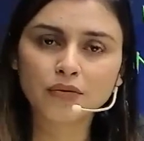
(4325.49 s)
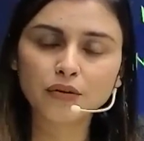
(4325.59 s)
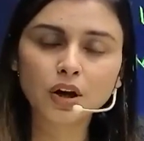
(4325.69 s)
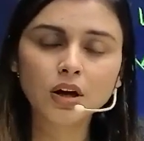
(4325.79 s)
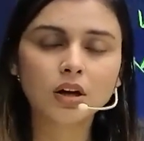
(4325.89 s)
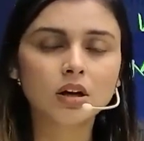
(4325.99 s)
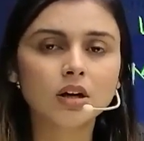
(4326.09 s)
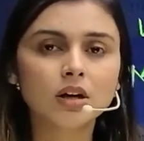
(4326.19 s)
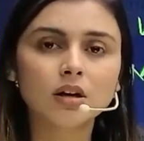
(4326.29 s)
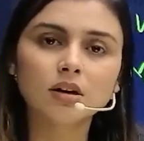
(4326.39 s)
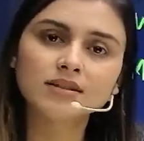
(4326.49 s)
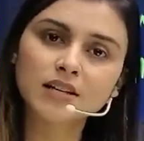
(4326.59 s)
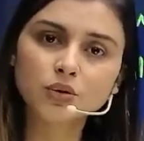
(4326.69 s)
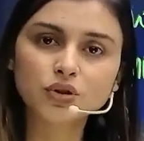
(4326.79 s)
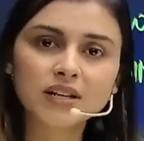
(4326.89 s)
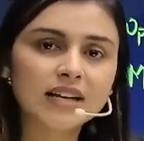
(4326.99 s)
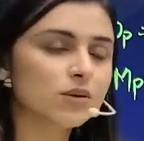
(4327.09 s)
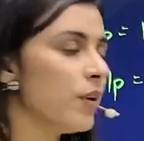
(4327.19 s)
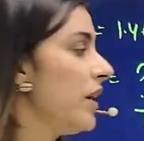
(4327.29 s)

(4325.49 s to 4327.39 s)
of your uh, solution as well